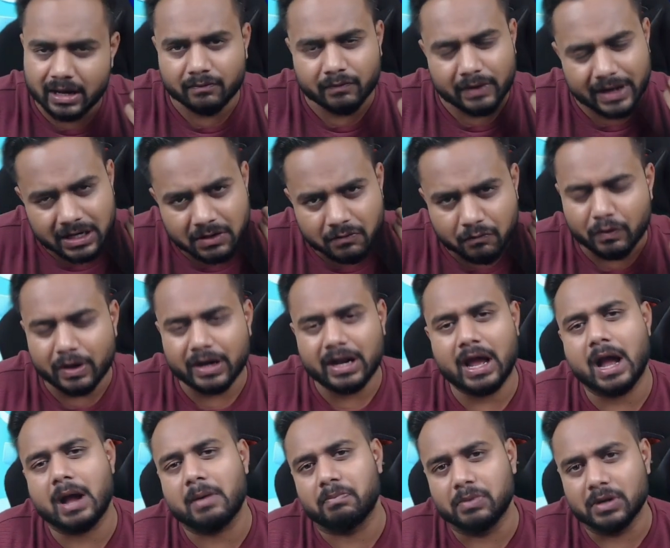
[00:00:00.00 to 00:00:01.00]
any one
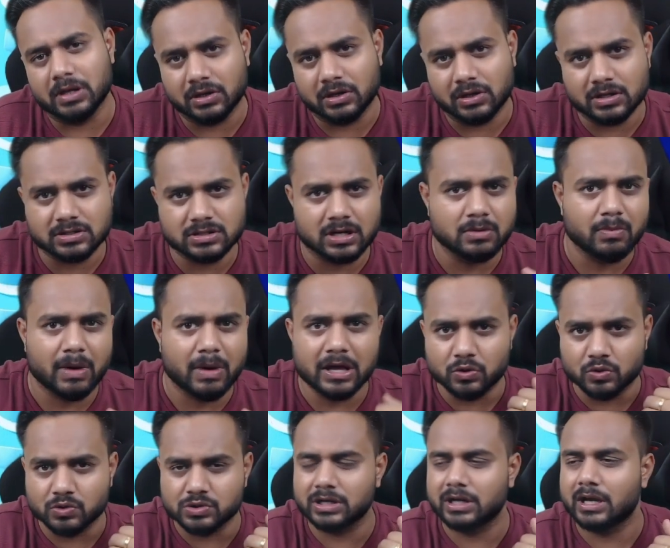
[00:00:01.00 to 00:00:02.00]
application by
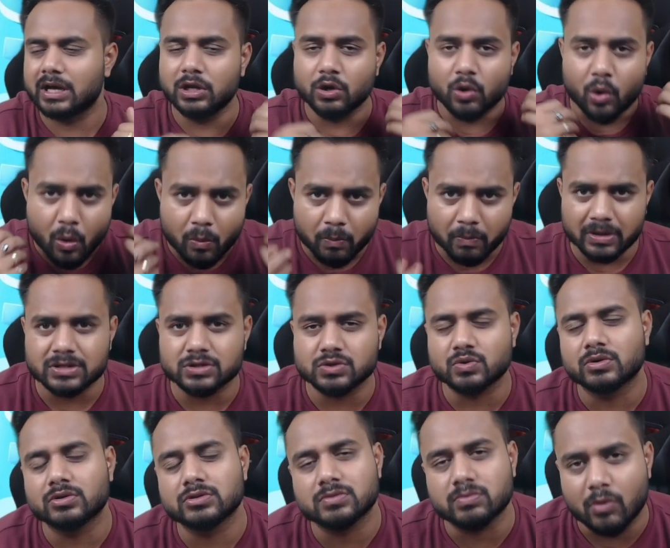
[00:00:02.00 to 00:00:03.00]
using any open
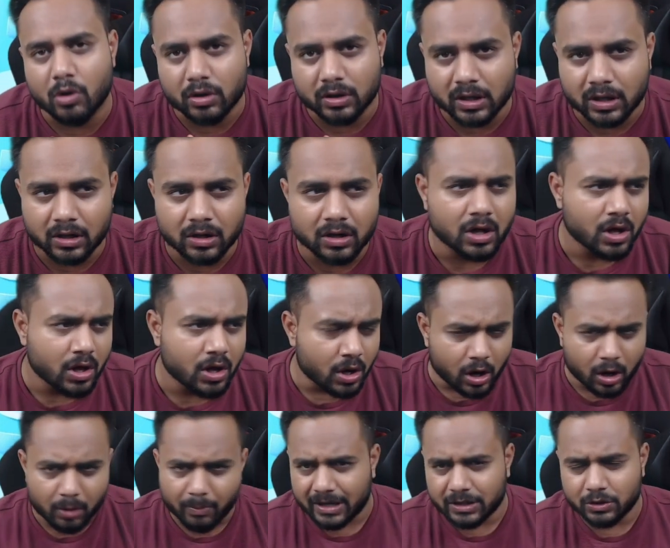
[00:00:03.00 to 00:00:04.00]
source model
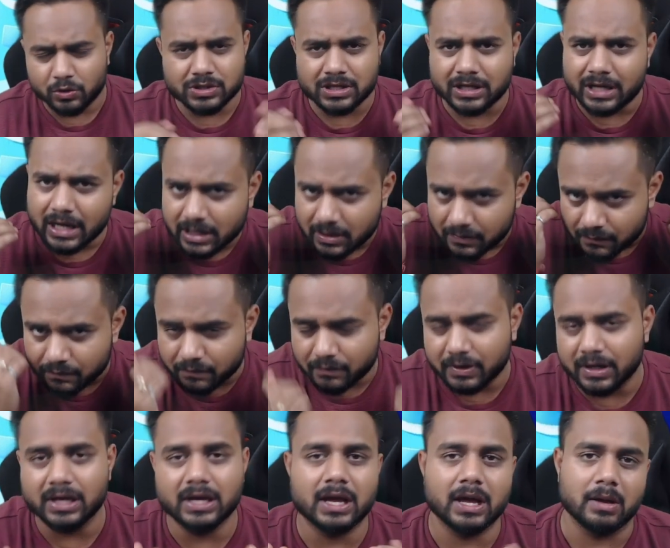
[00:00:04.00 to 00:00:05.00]
or by using any
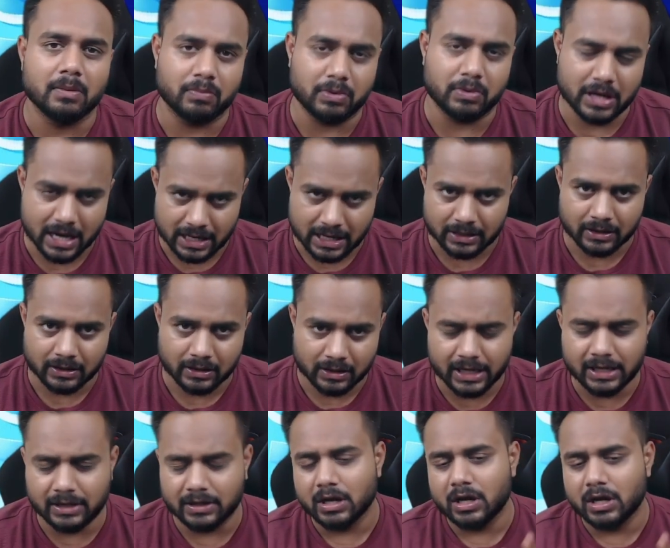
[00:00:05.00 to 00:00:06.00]
free API,
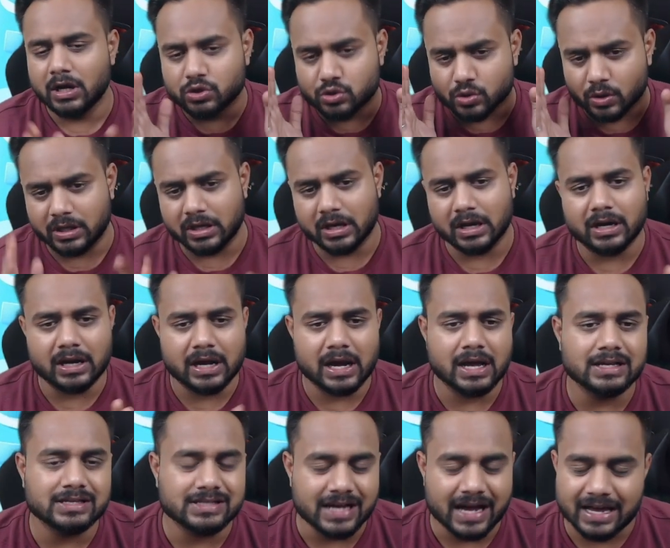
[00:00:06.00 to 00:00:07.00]
right? So here
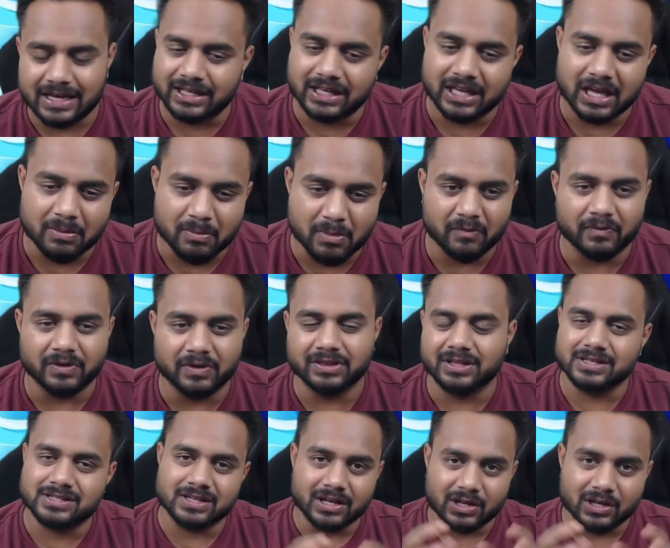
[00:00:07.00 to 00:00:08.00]
guys, I came up with
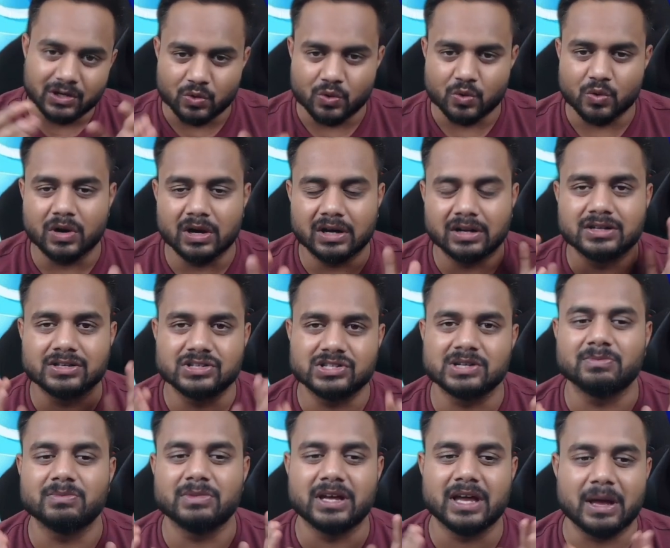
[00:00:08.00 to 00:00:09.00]
this Google
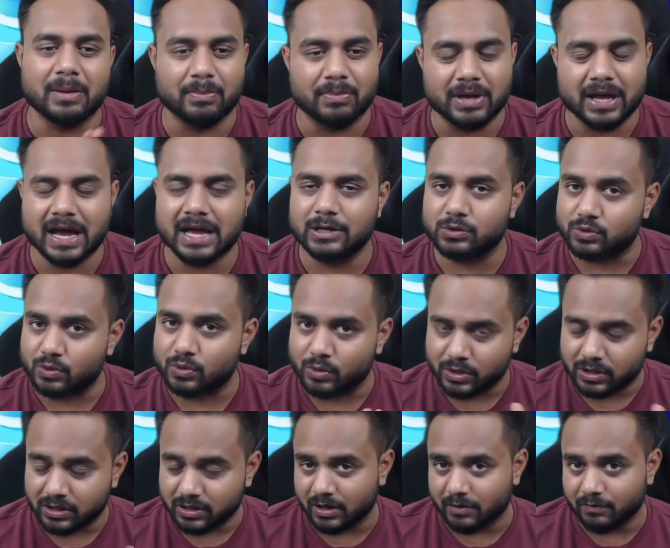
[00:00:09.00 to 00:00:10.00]
Gemini API. So
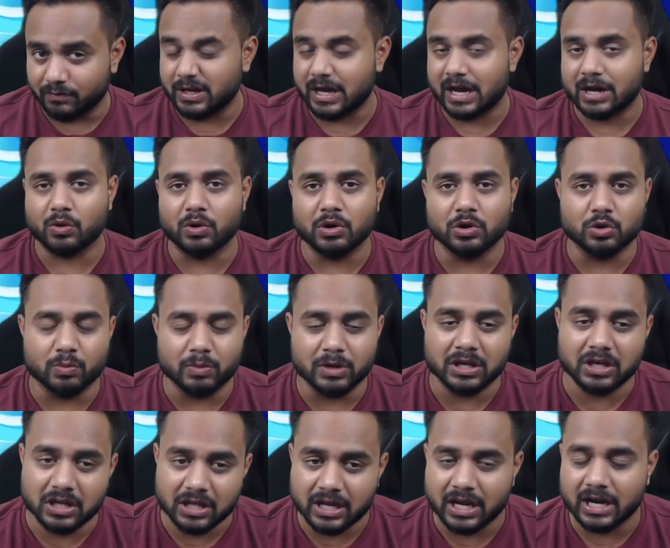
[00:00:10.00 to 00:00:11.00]
here we are going to be
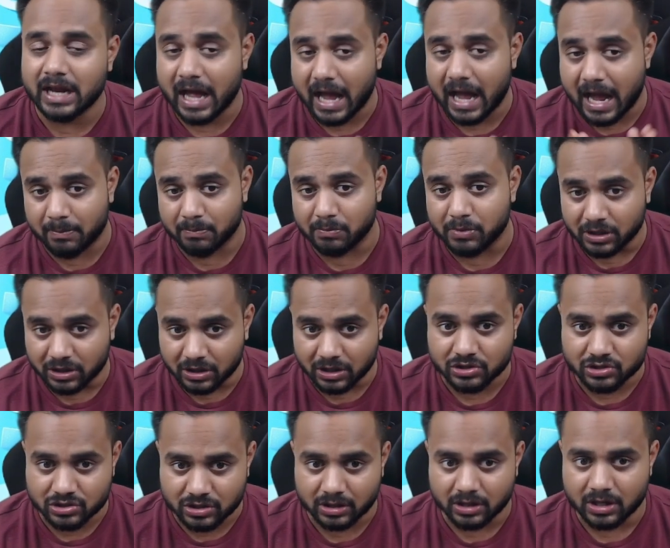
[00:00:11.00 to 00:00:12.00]
create an
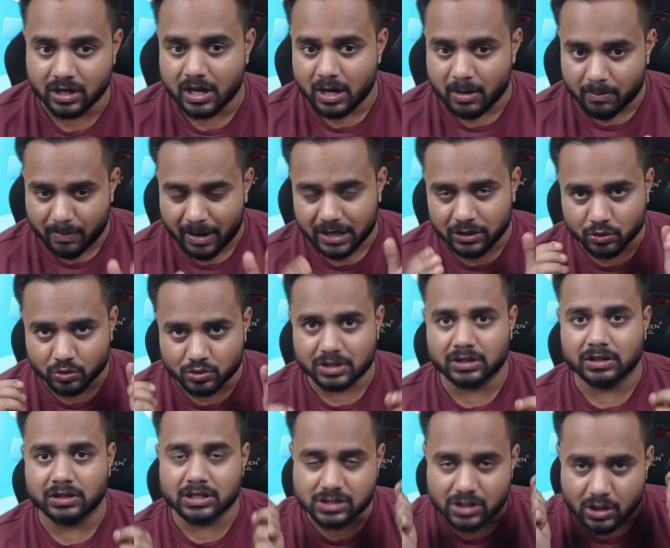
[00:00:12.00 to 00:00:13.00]
application by using
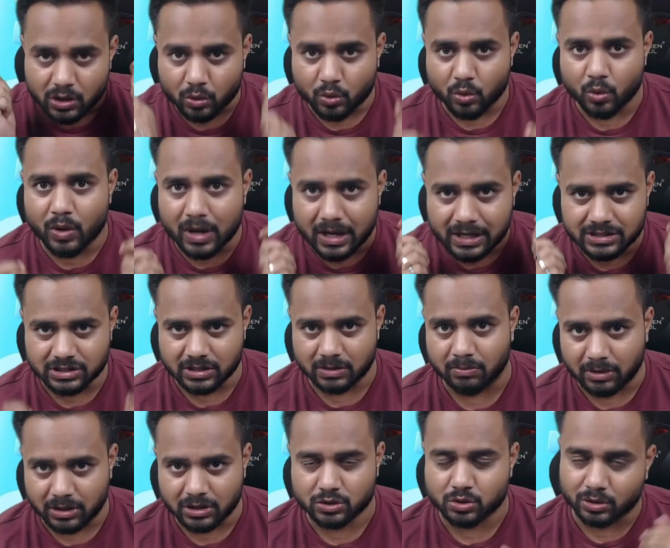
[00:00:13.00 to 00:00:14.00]
this Google
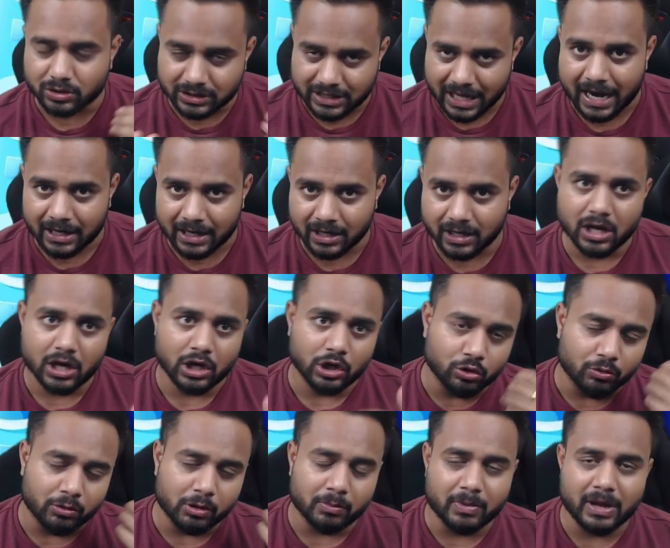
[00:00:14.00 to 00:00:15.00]
Gemini, so that you
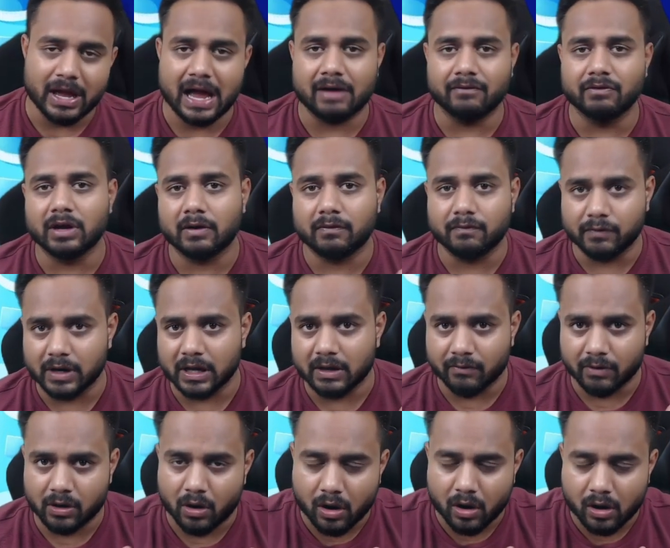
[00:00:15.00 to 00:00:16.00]
will be having a flavor
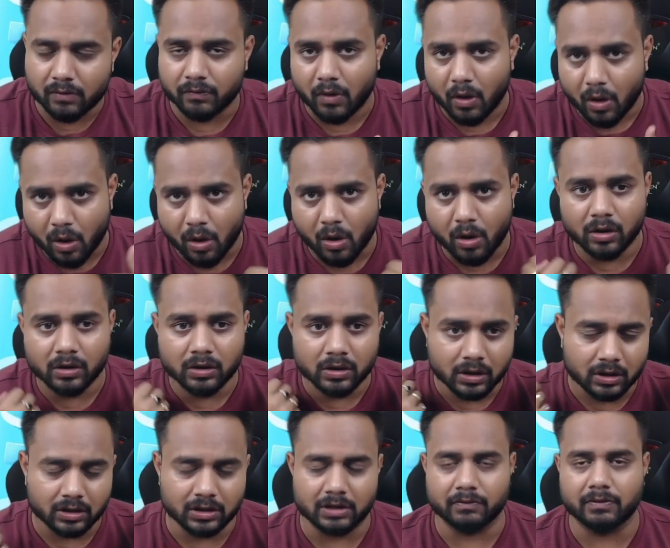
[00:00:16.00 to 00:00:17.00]
of all
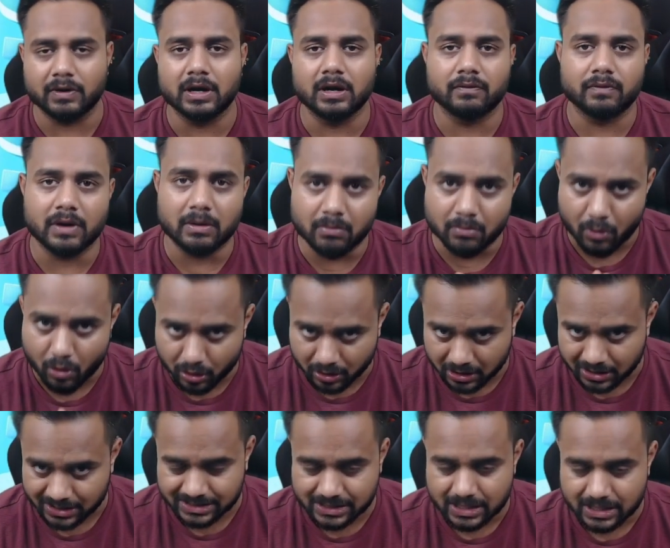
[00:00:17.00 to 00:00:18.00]
or different
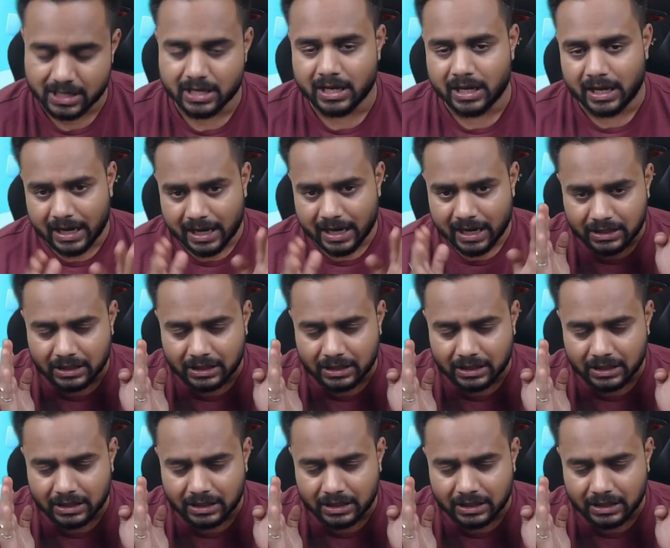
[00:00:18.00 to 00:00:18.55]
models. And